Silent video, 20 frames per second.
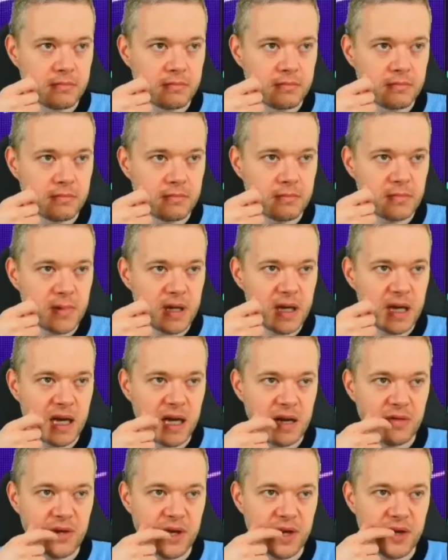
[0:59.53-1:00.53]

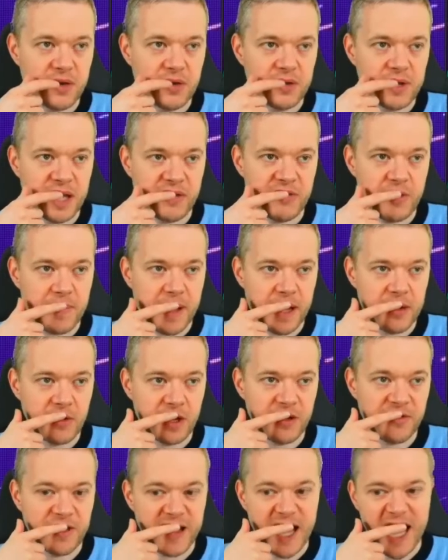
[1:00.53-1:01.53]
Well, you could give a
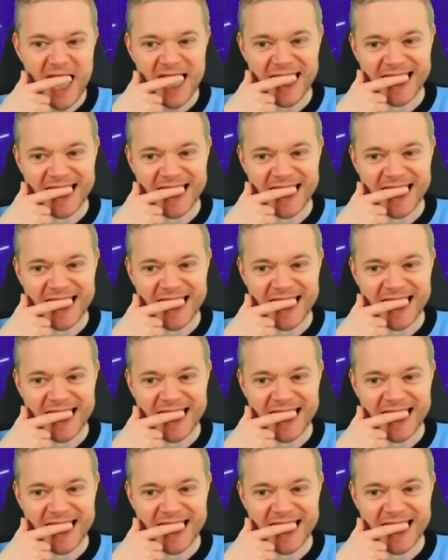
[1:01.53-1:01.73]
penalty for that.